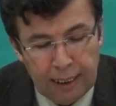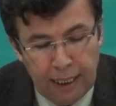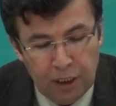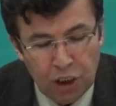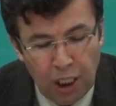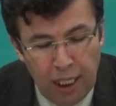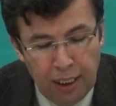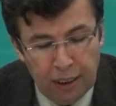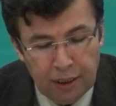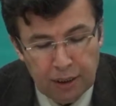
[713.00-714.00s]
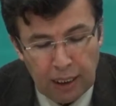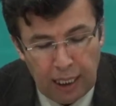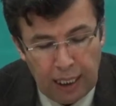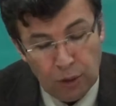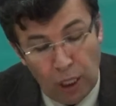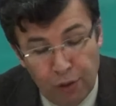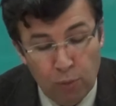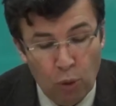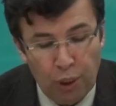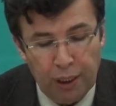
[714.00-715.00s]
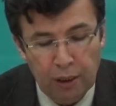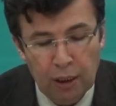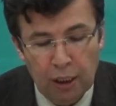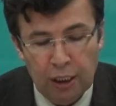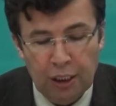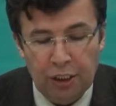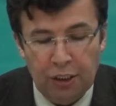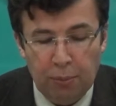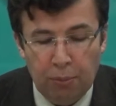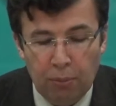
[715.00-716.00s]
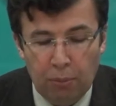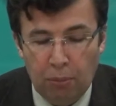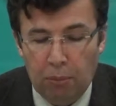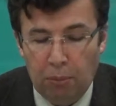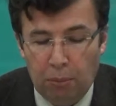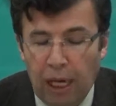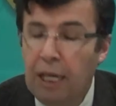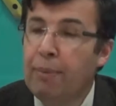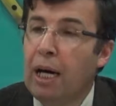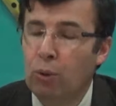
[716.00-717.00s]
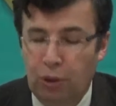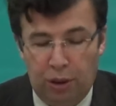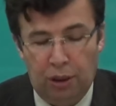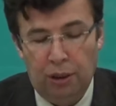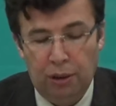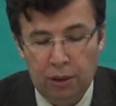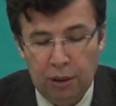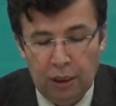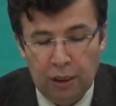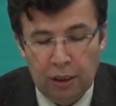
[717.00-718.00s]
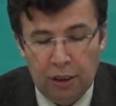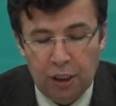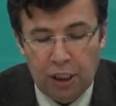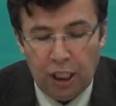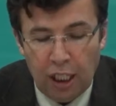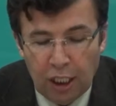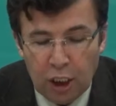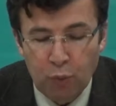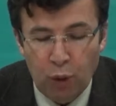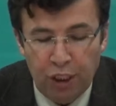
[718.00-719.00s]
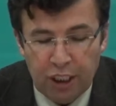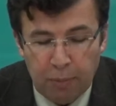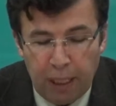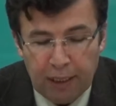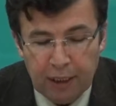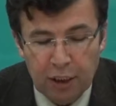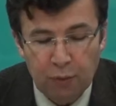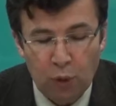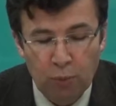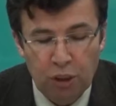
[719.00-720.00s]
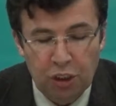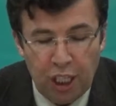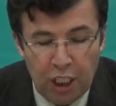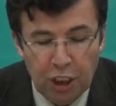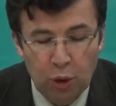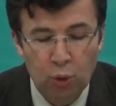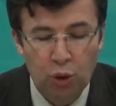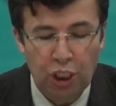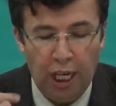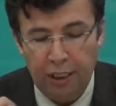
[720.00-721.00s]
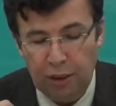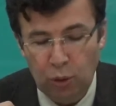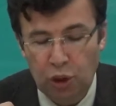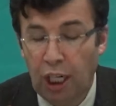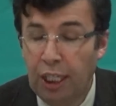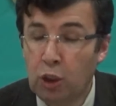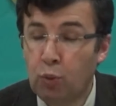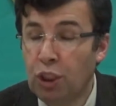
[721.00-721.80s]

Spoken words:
Then Chinese, and every morning, by bounty, the colors were dispensed from the treasury to the Chinese. The Chinese